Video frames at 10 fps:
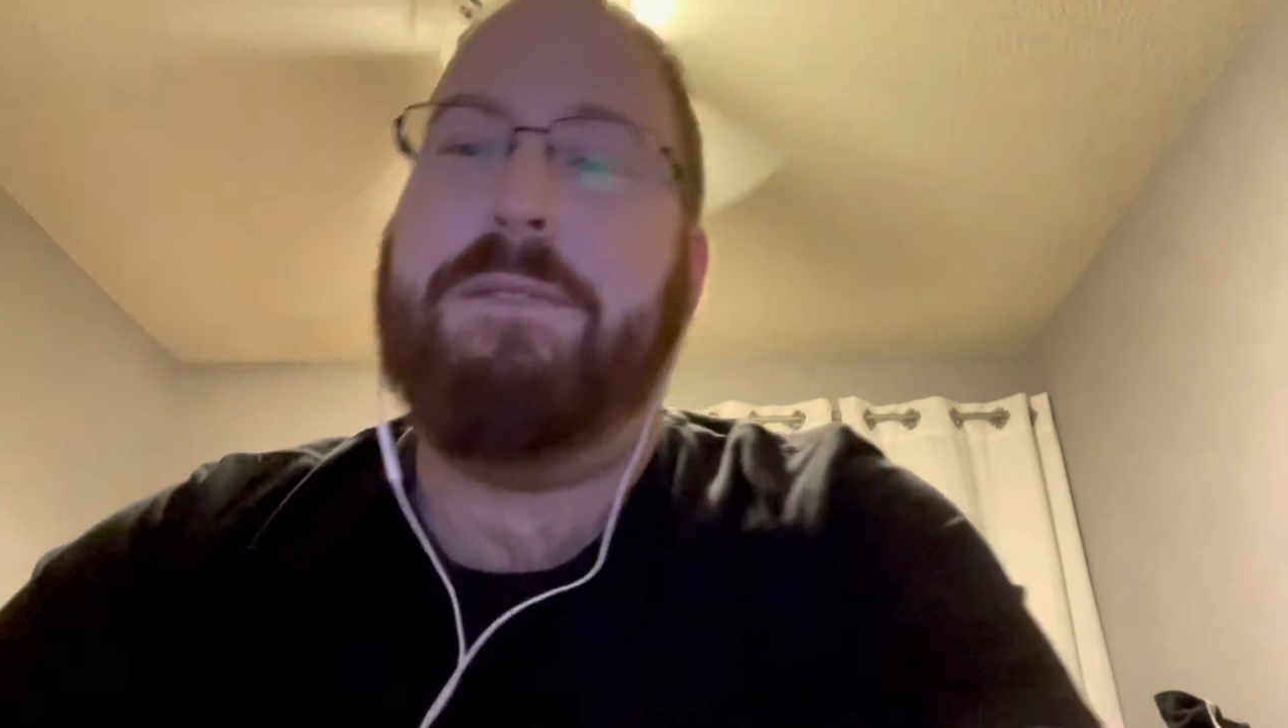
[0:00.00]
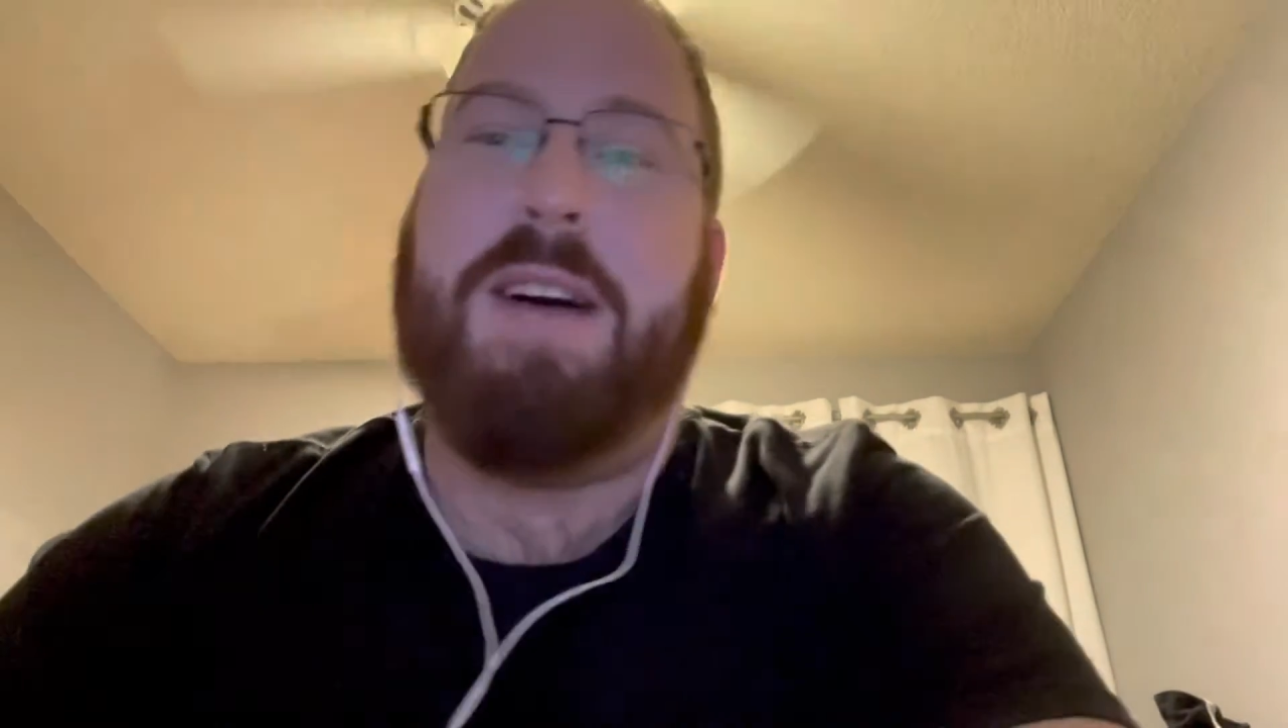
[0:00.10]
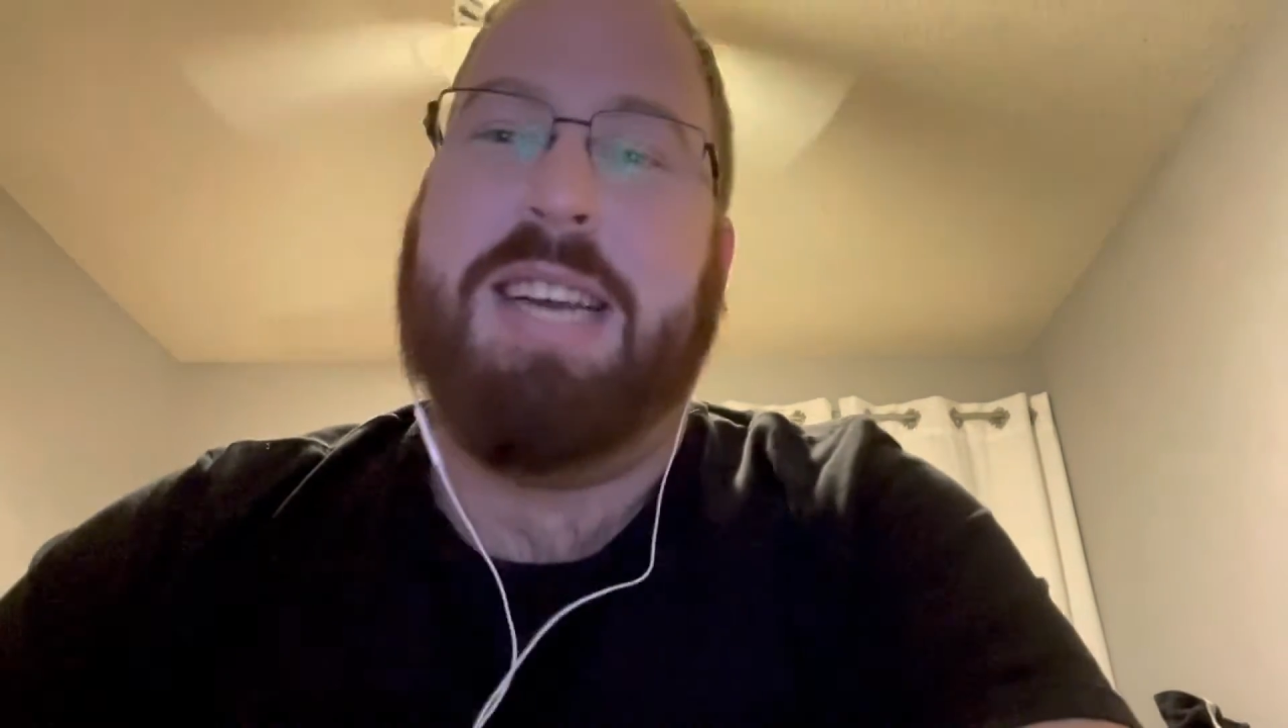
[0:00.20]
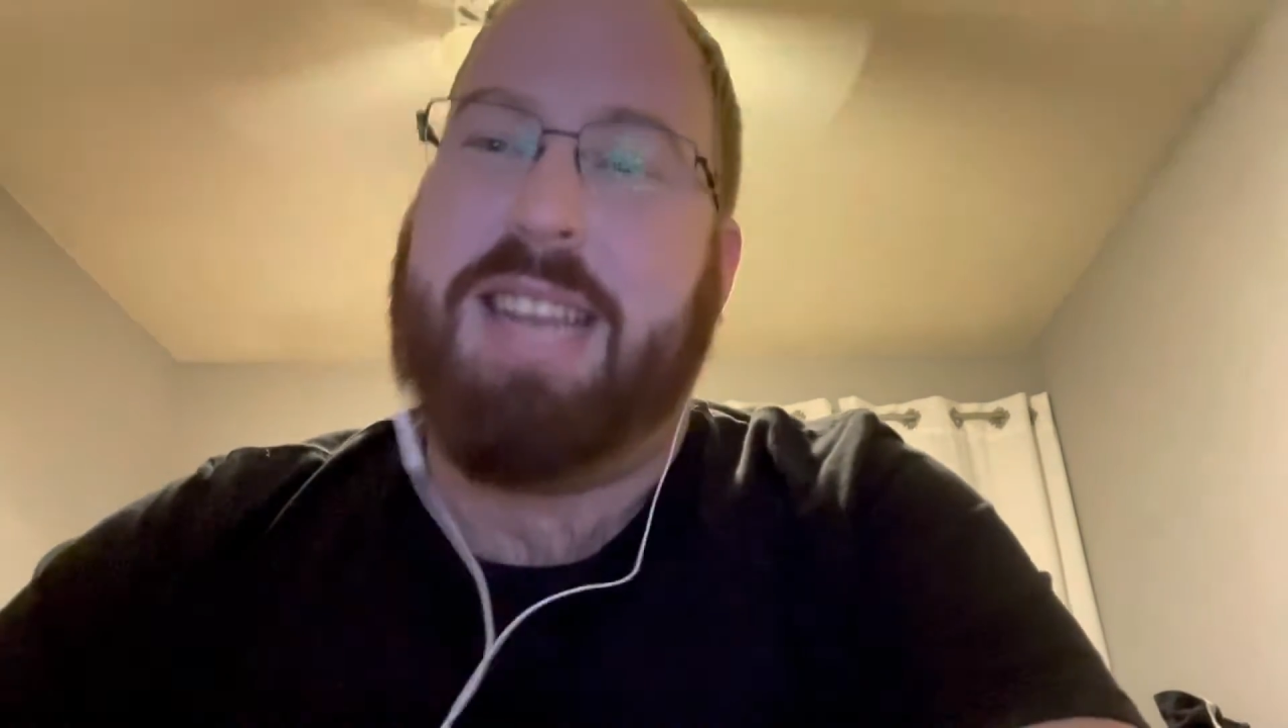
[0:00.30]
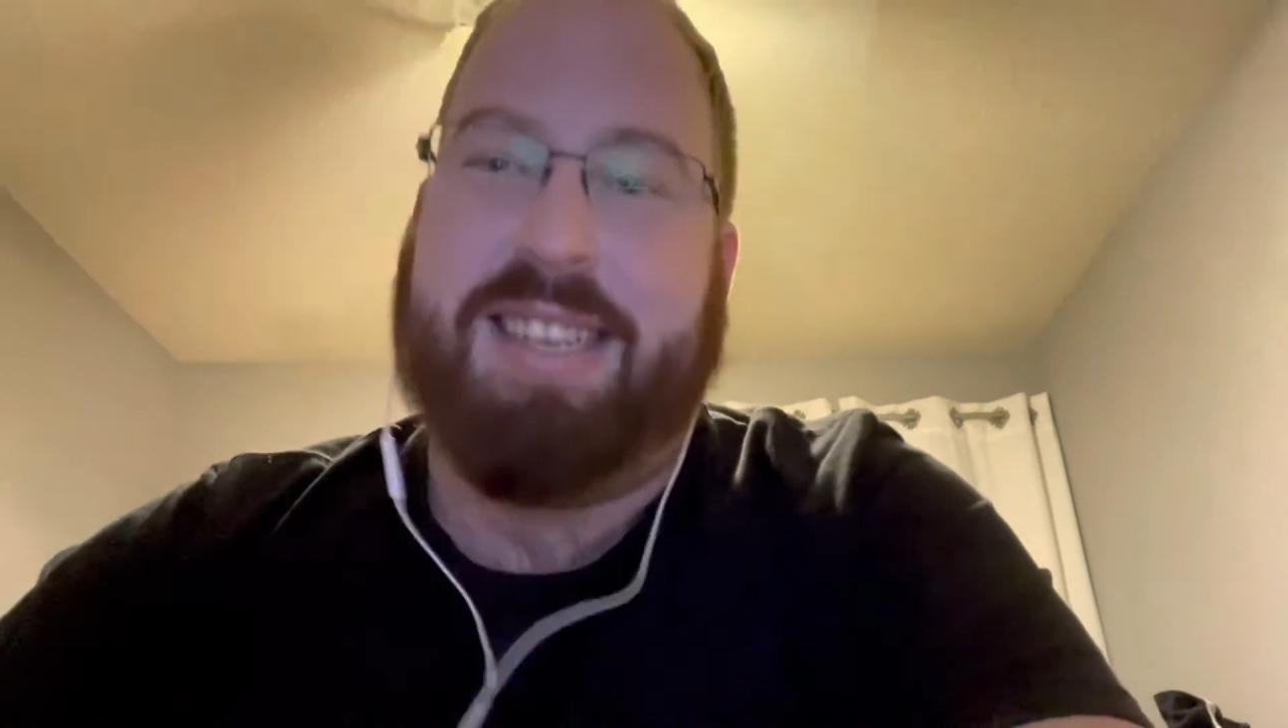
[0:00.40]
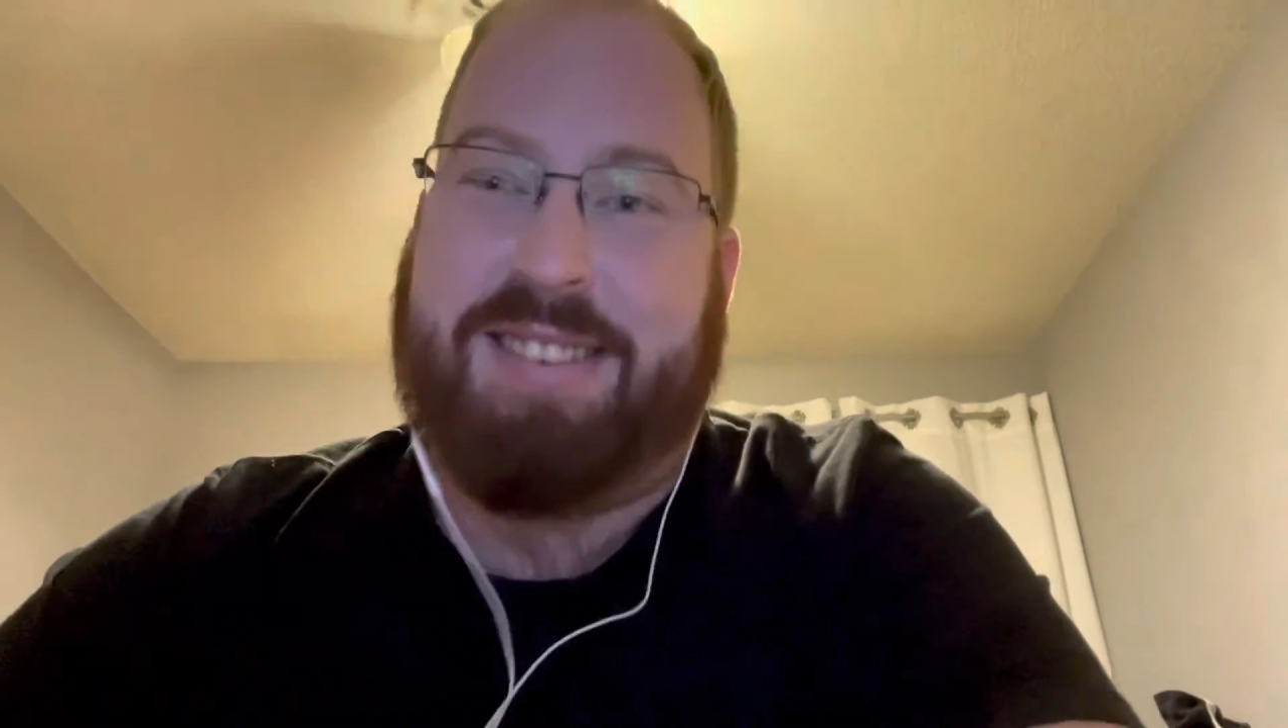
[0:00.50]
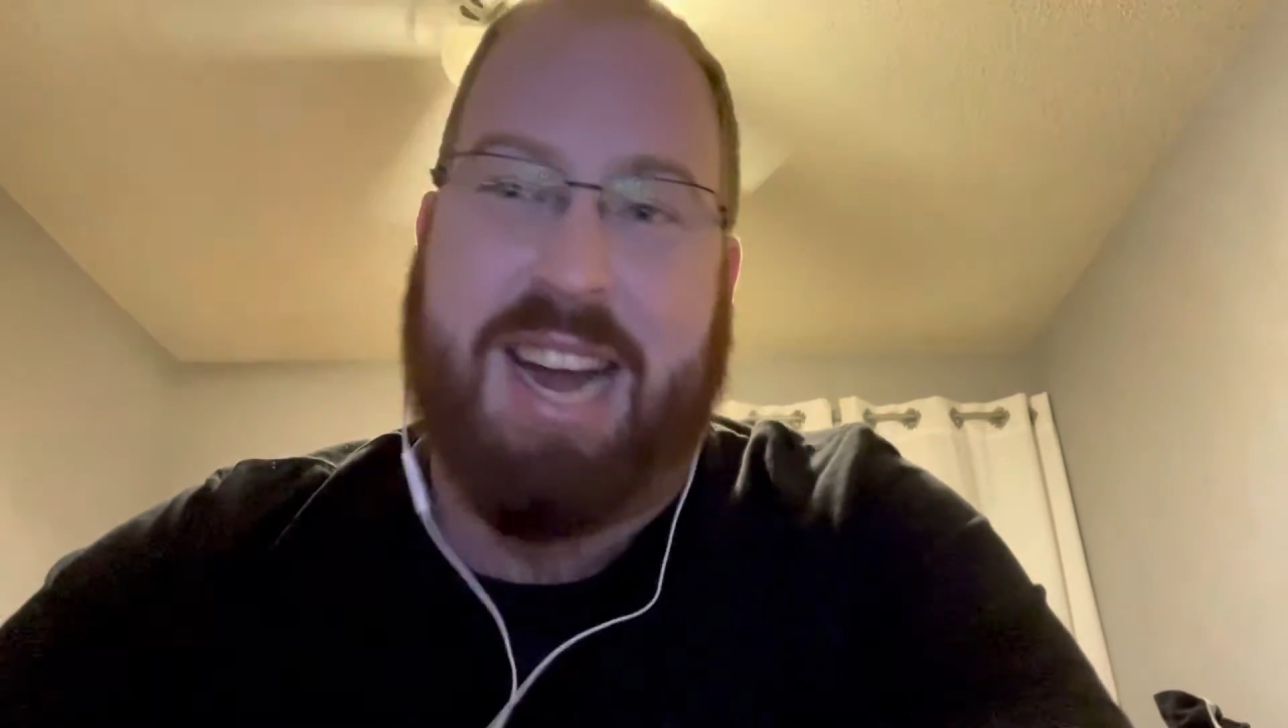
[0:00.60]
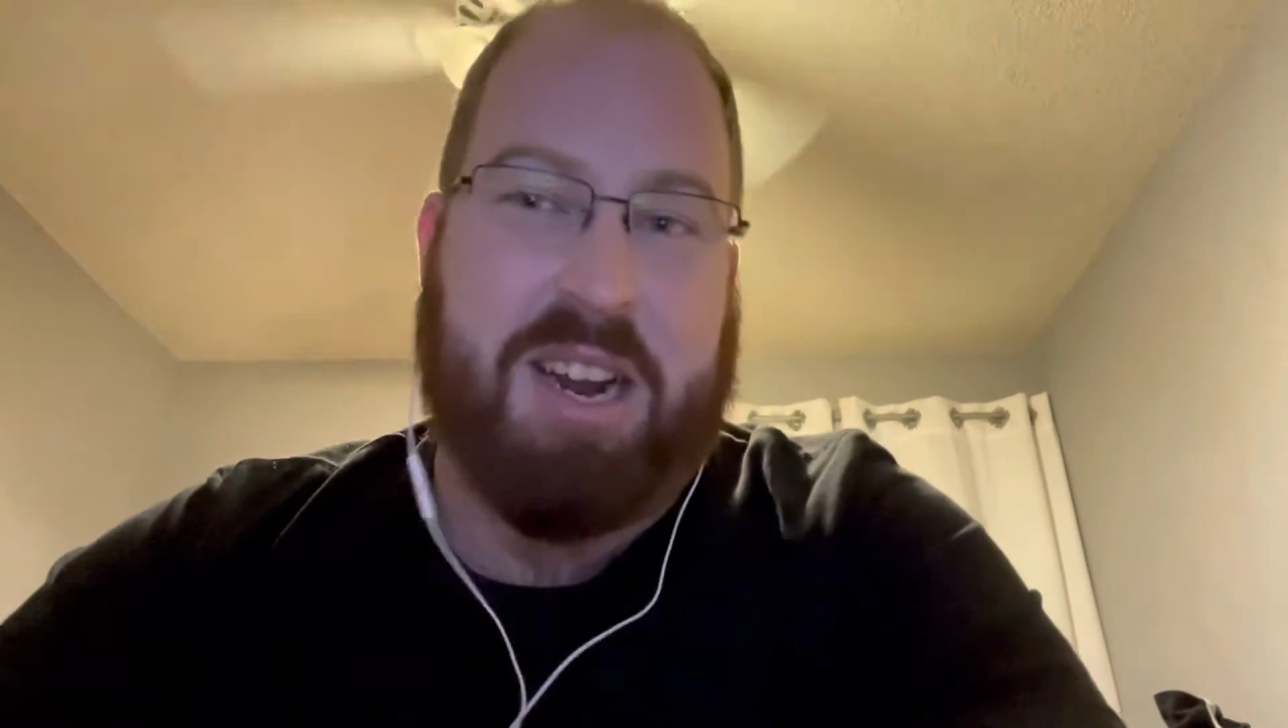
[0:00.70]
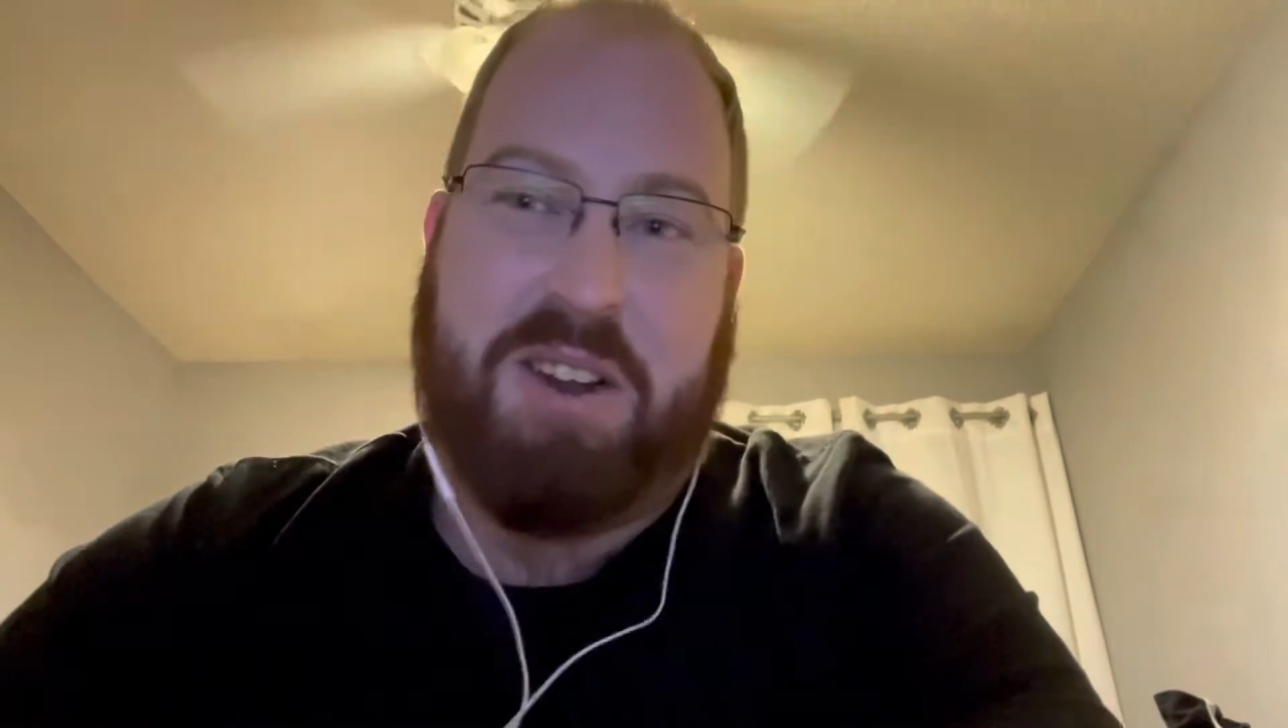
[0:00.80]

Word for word: find that it's not